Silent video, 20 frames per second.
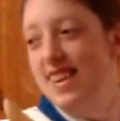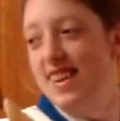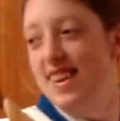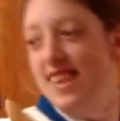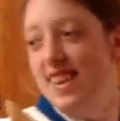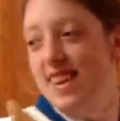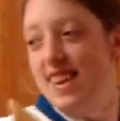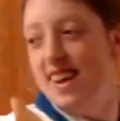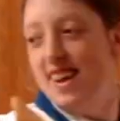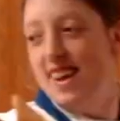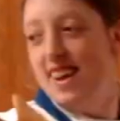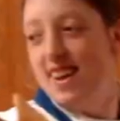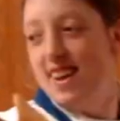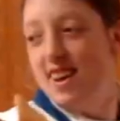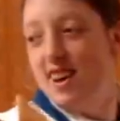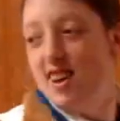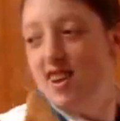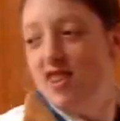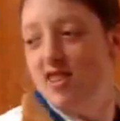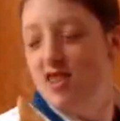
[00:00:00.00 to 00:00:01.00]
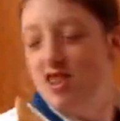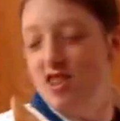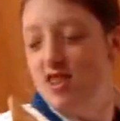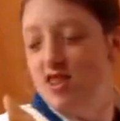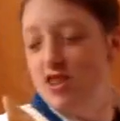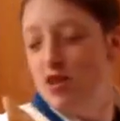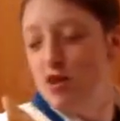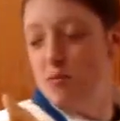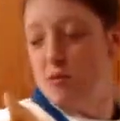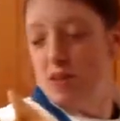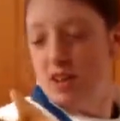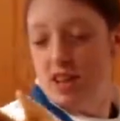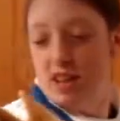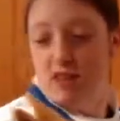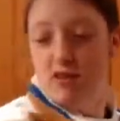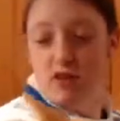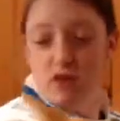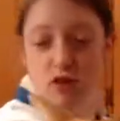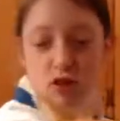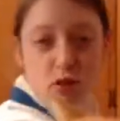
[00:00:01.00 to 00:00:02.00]
Yeah, he's super cute
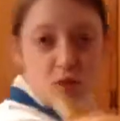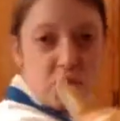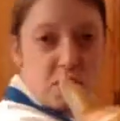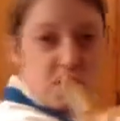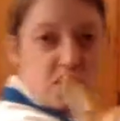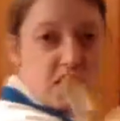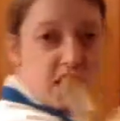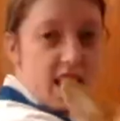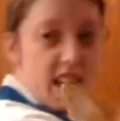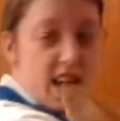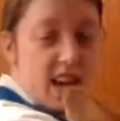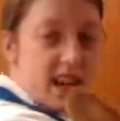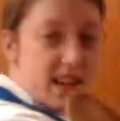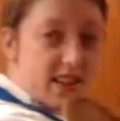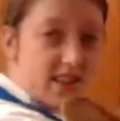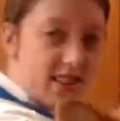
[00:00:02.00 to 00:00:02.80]
and super sad.